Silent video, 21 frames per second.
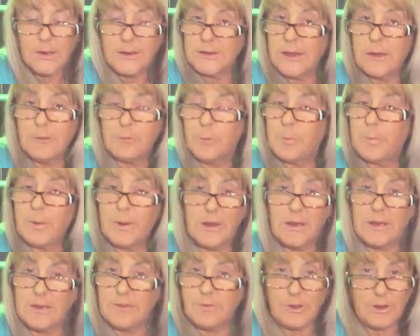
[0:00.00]
never
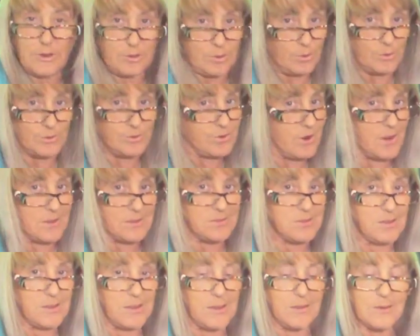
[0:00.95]
believing nor
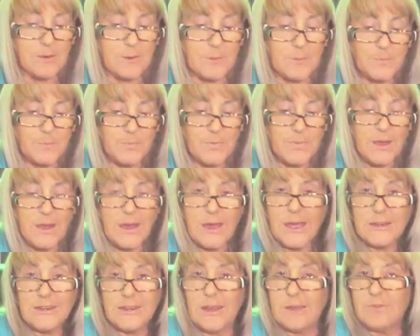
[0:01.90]
trusting,
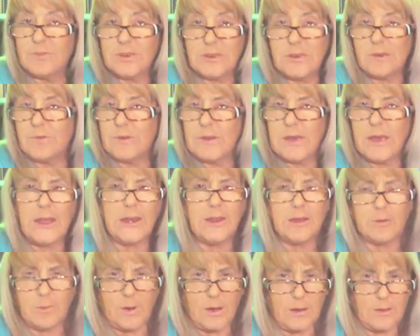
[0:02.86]
never giving
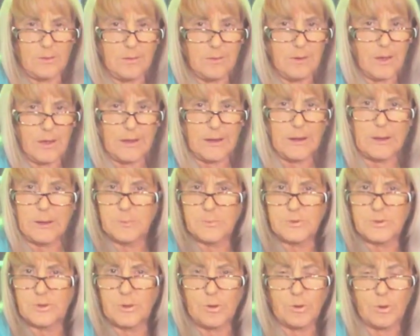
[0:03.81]
anyone a
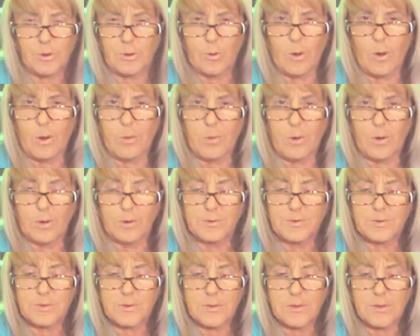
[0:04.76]
glimpse at who I
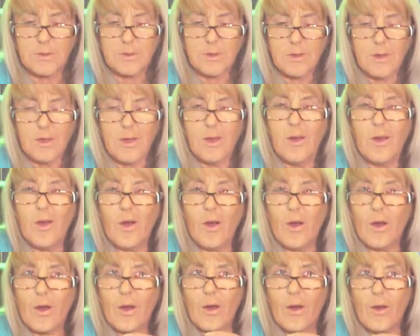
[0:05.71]
was.
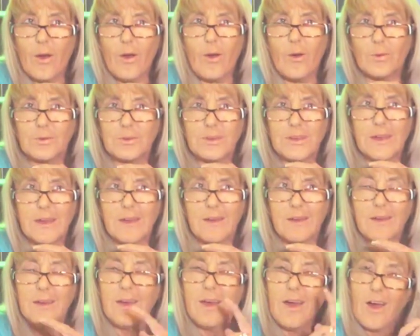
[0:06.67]
Oh dear,
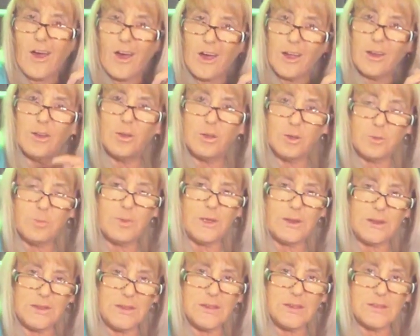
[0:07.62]
I learnt
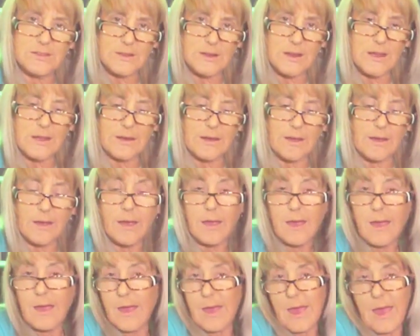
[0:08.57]
many years later,
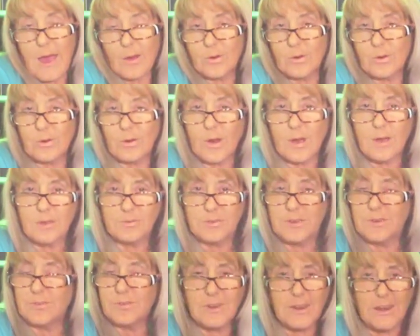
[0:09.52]
how could I have
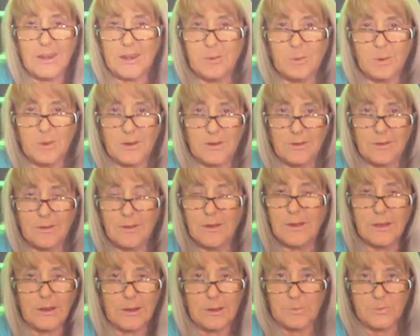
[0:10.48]
given anyone
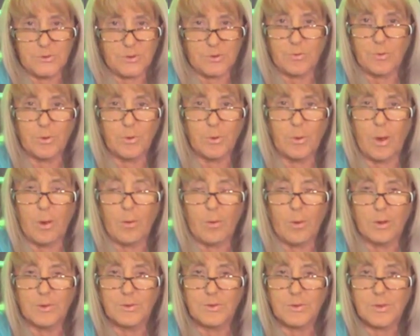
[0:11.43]
a glimpse of who I
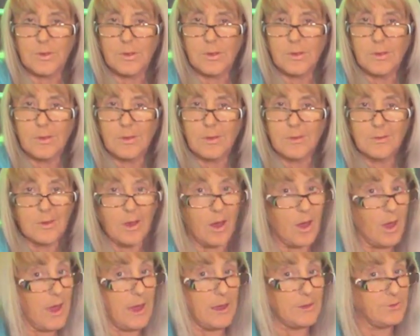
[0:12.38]
was?
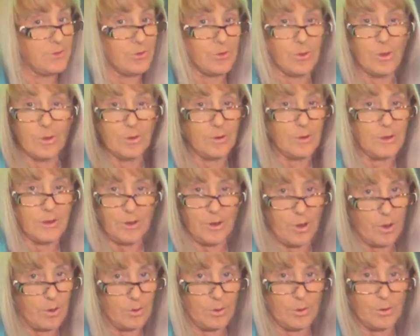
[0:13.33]
I had certainly
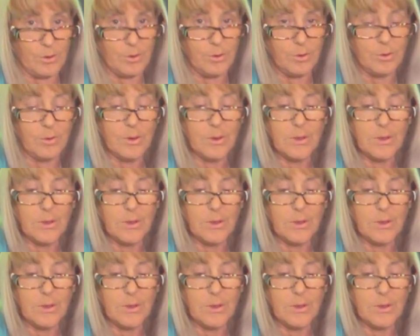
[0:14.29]
no clue.